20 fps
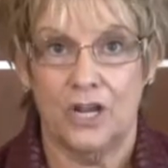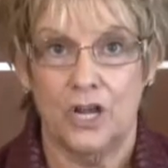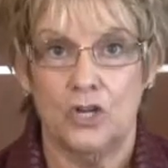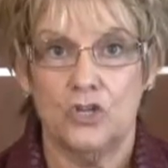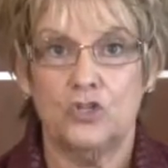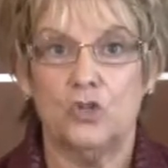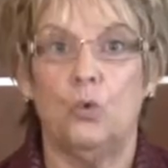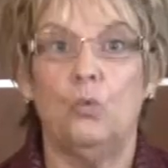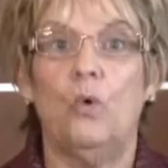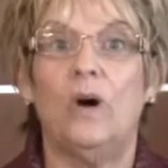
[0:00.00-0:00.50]

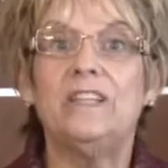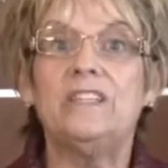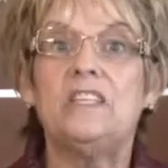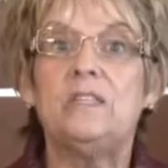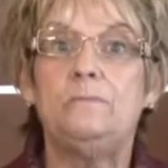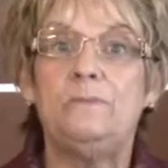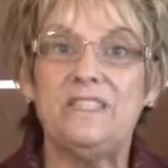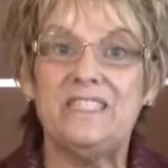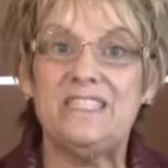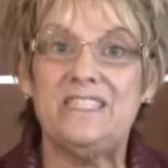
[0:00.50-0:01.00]
So what
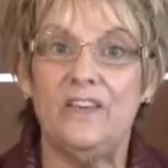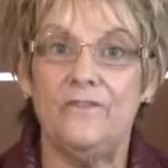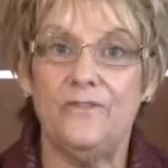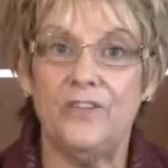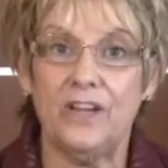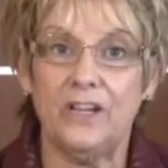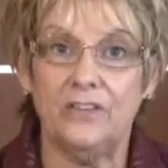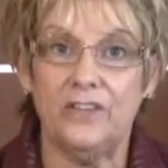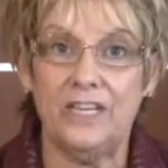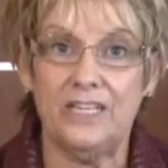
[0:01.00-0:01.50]

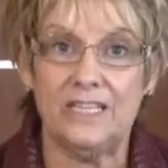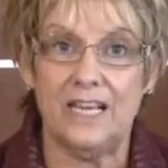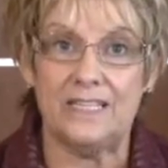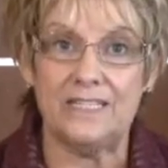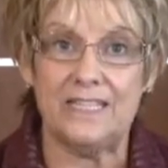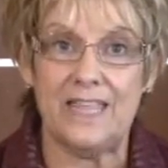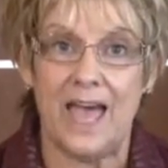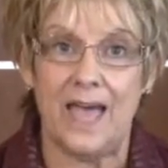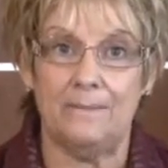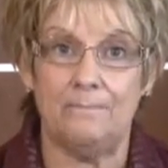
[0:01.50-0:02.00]
specifically does
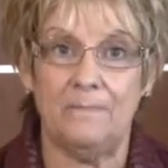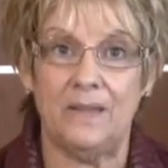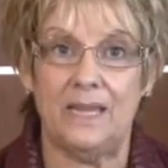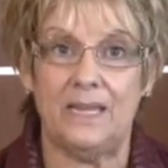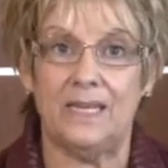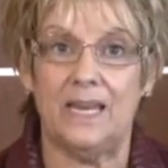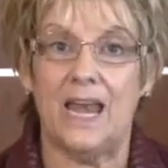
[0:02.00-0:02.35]
that mean?